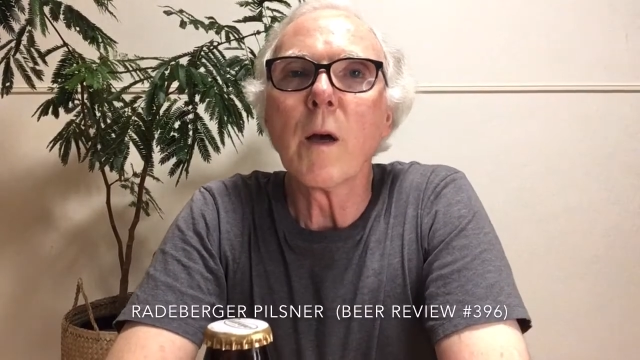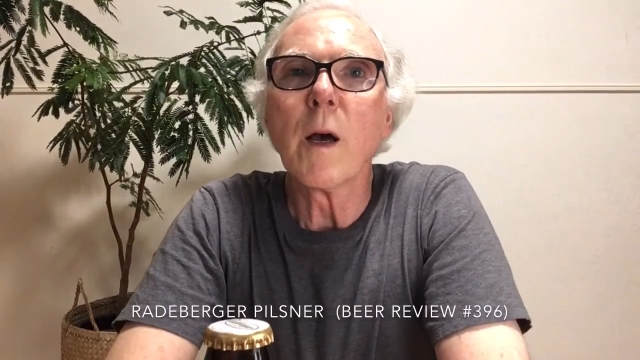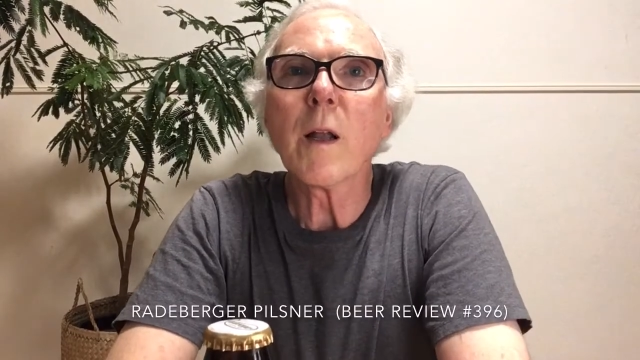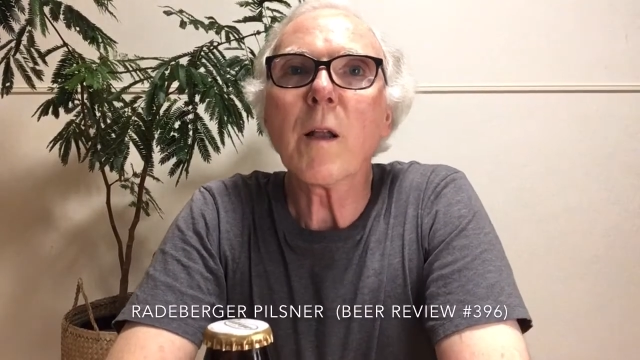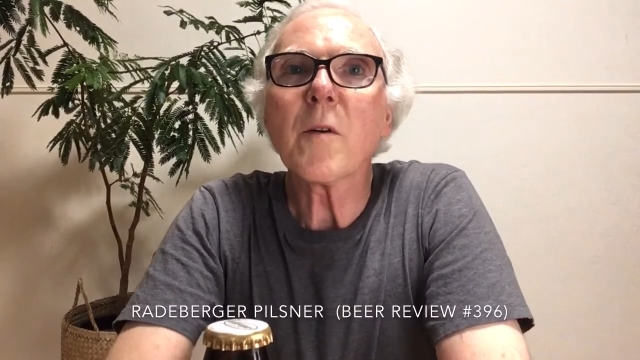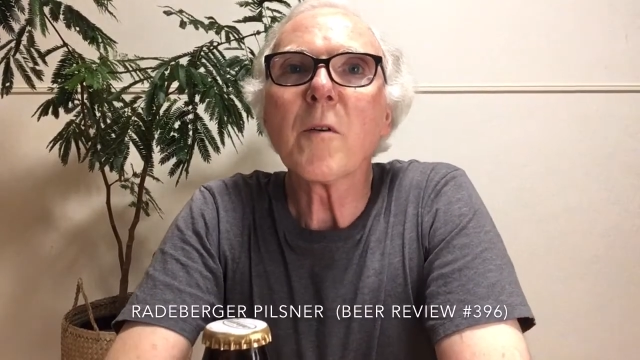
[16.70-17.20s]

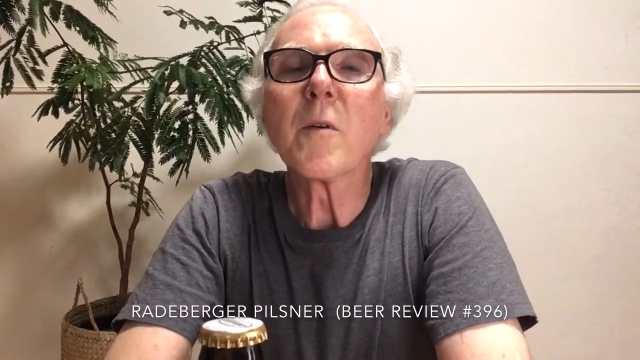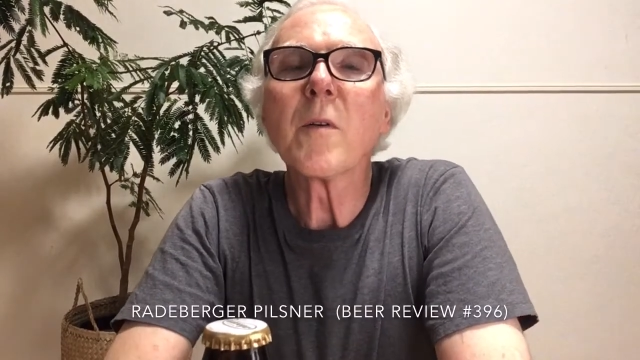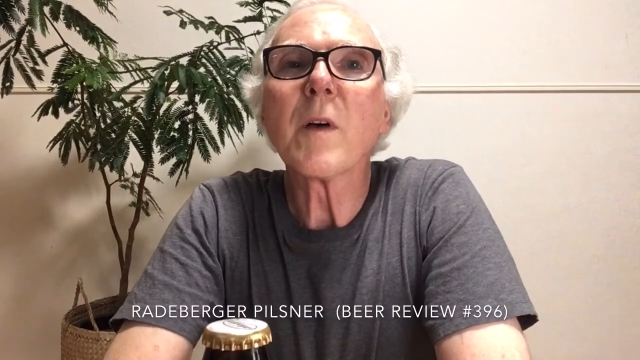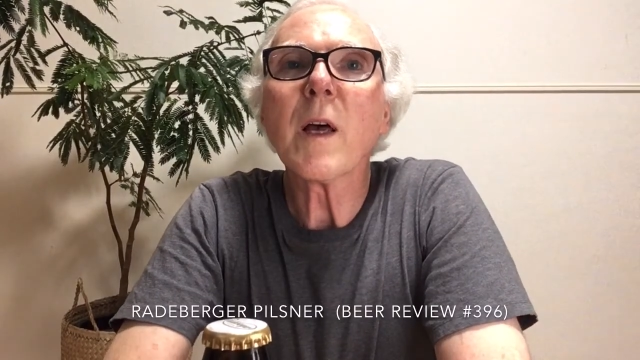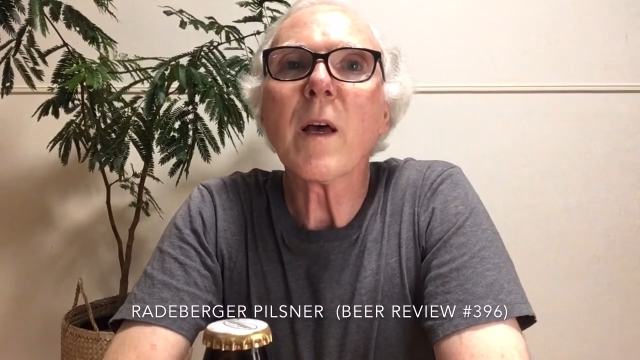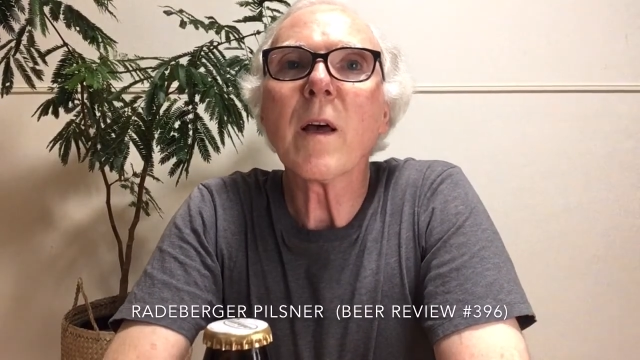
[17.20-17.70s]
Hello,
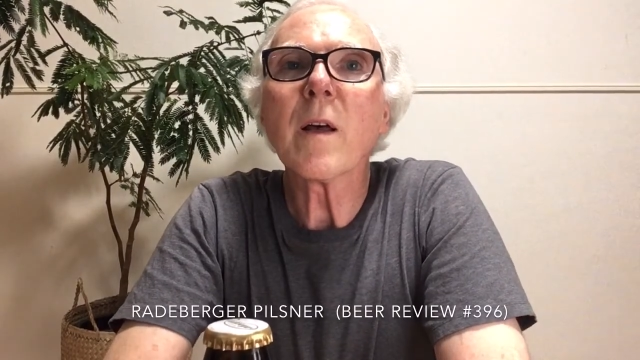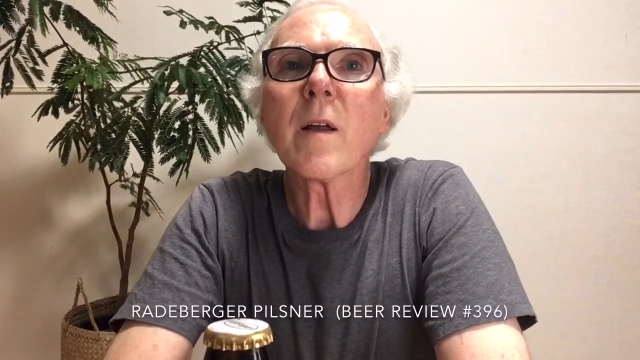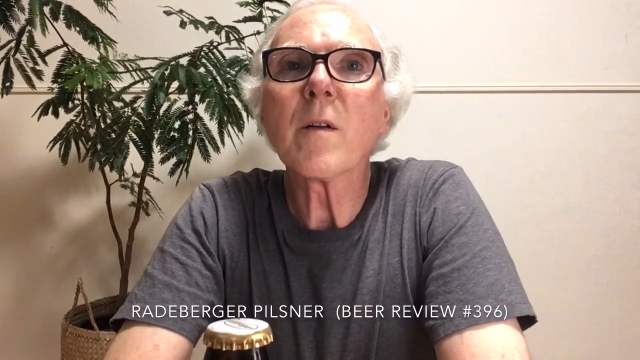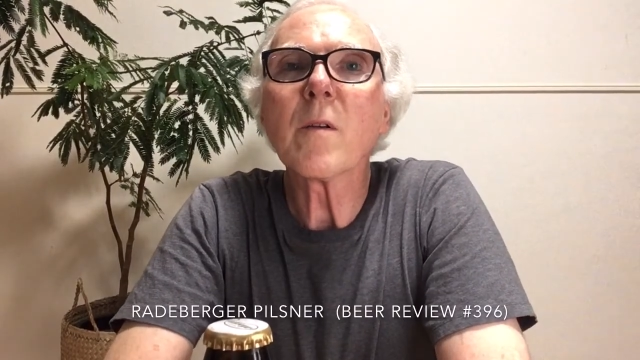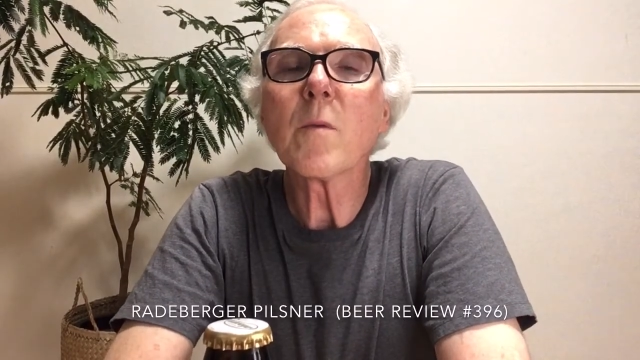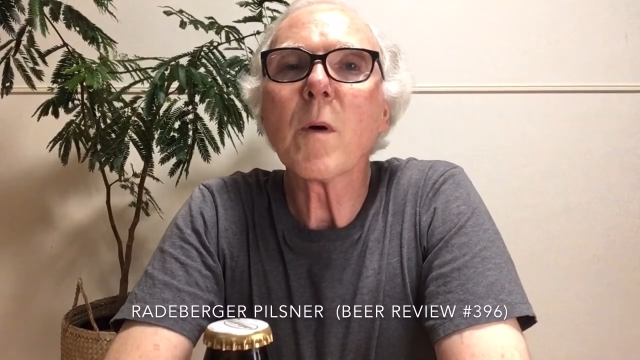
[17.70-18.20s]

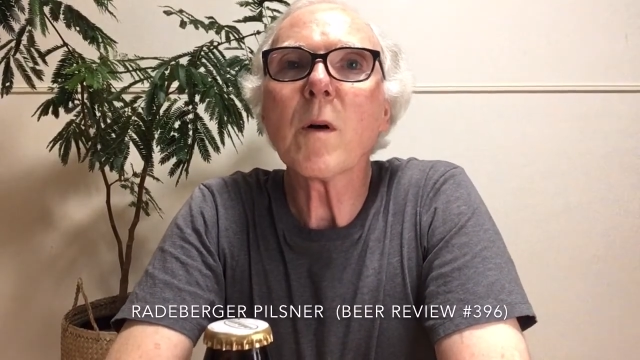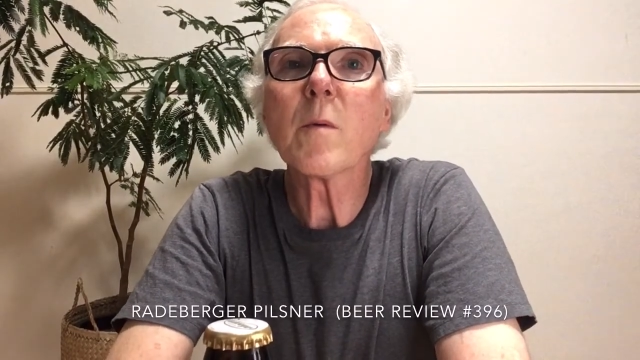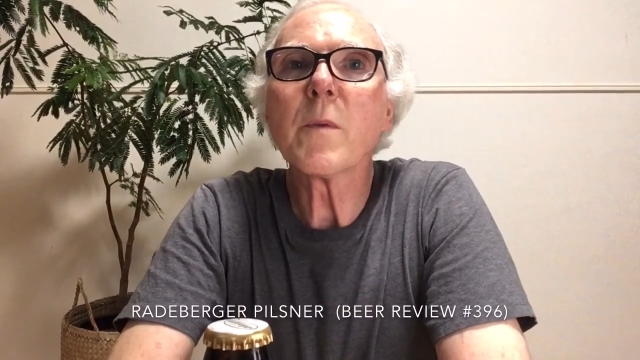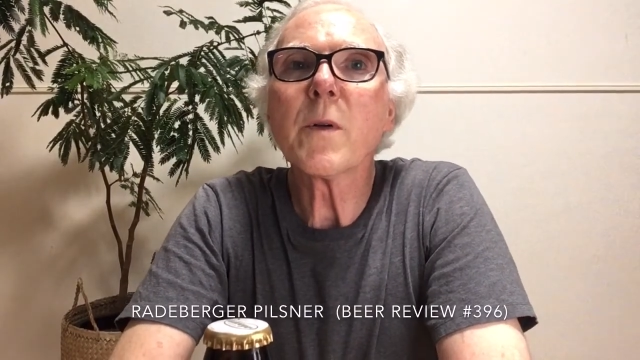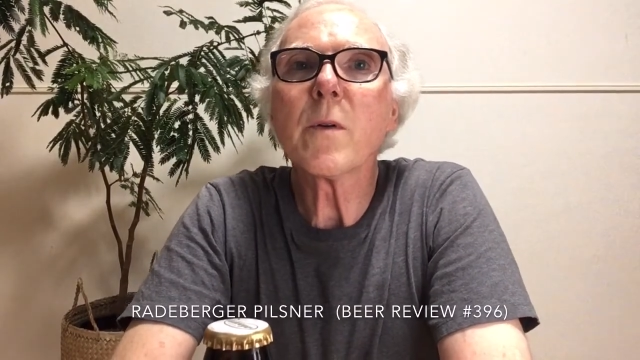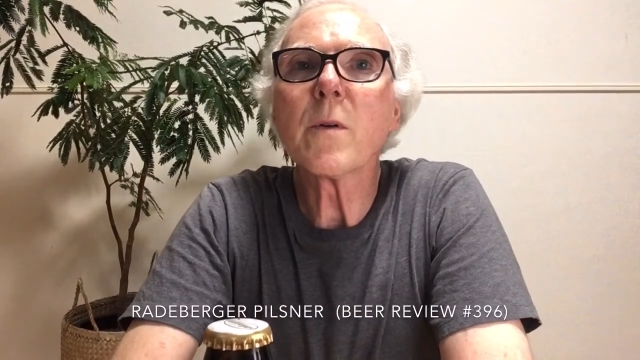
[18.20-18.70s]
and welcome
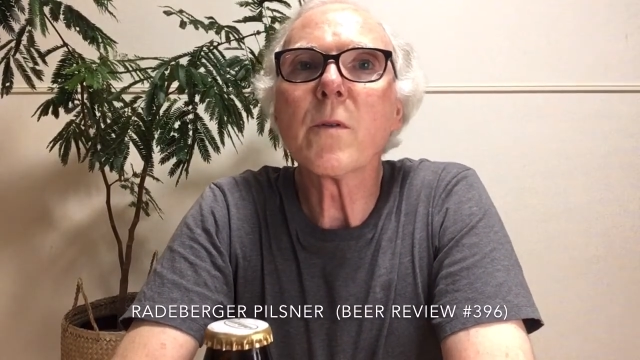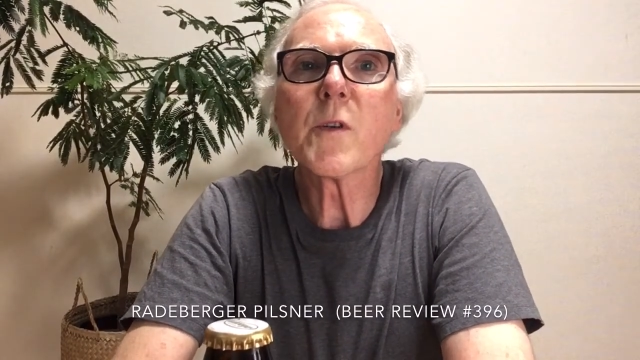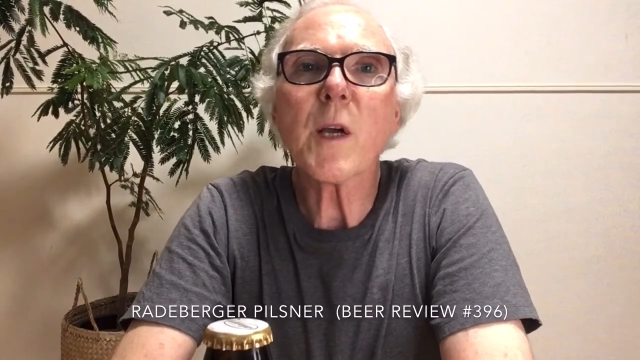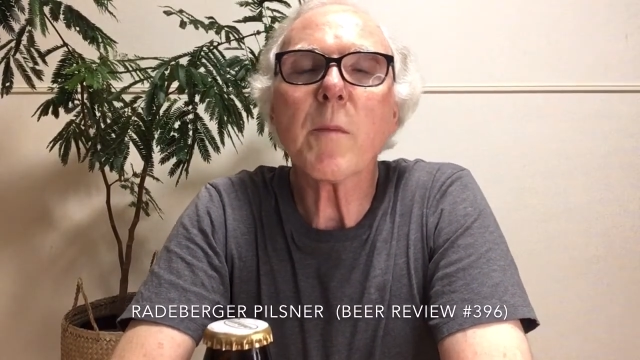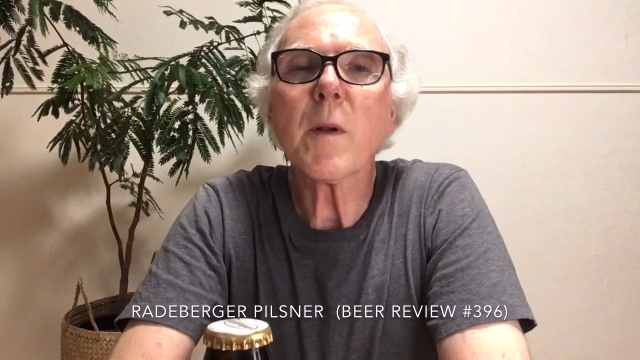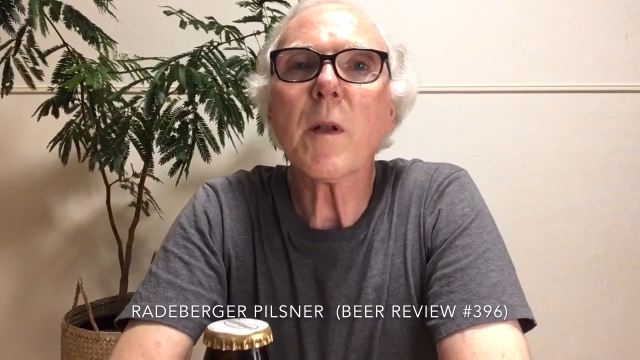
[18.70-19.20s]
to
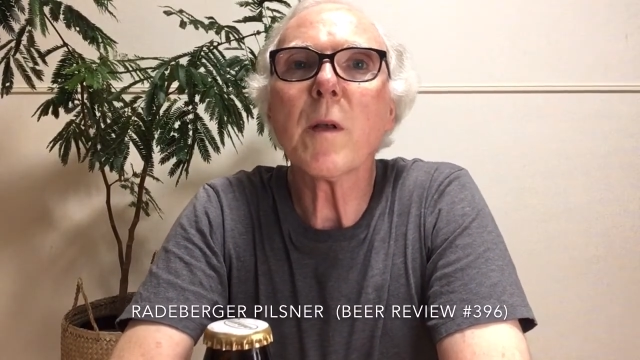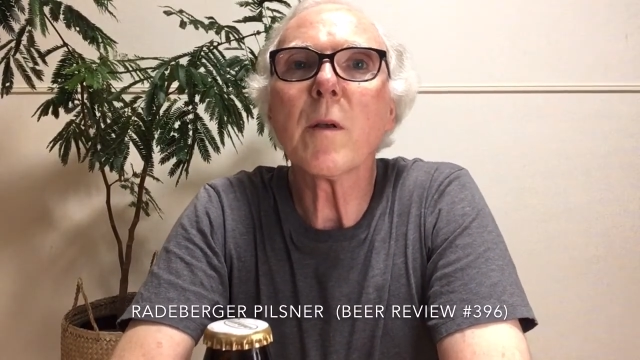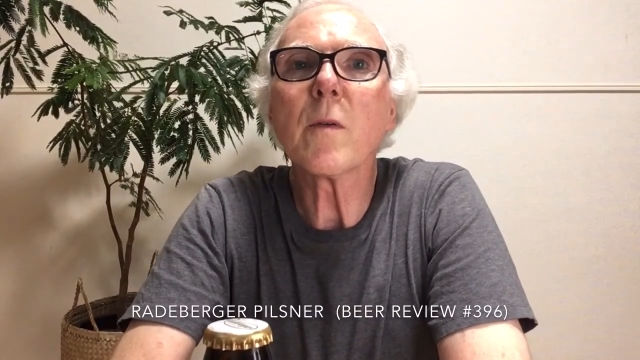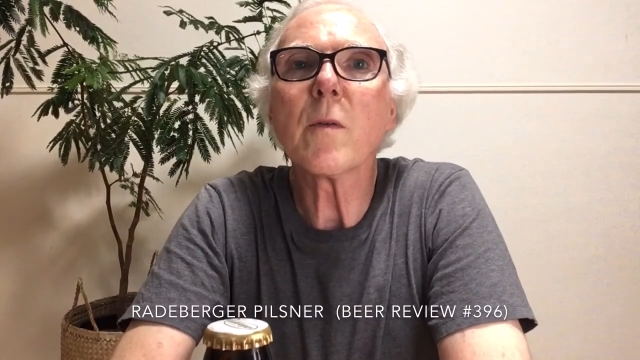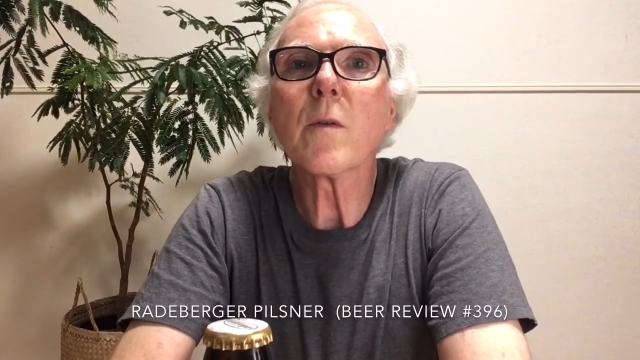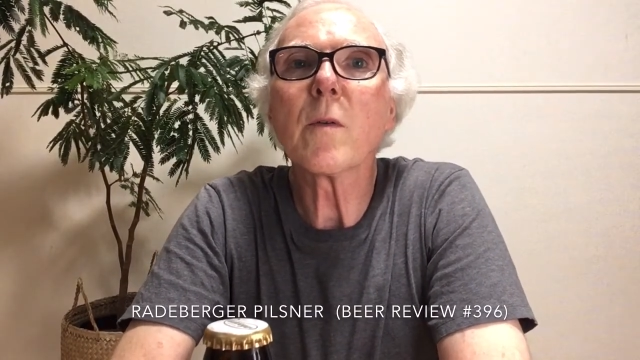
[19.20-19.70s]

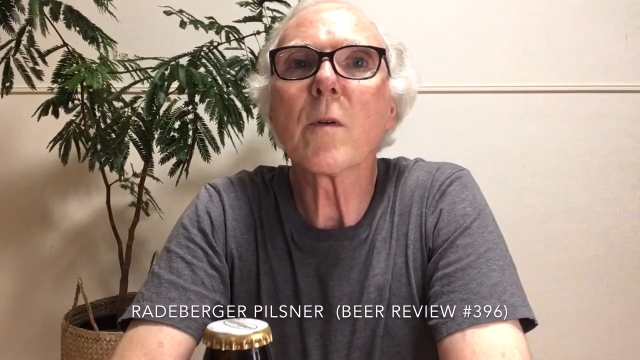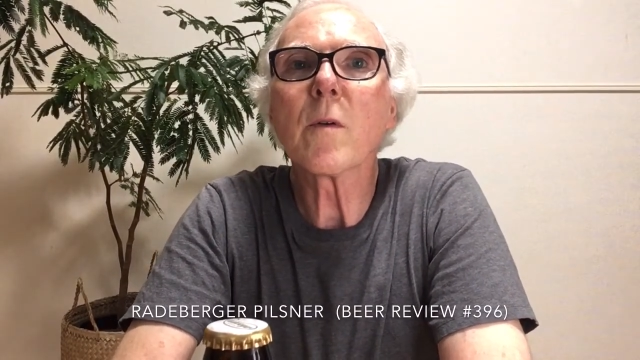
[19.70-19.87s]
Japanese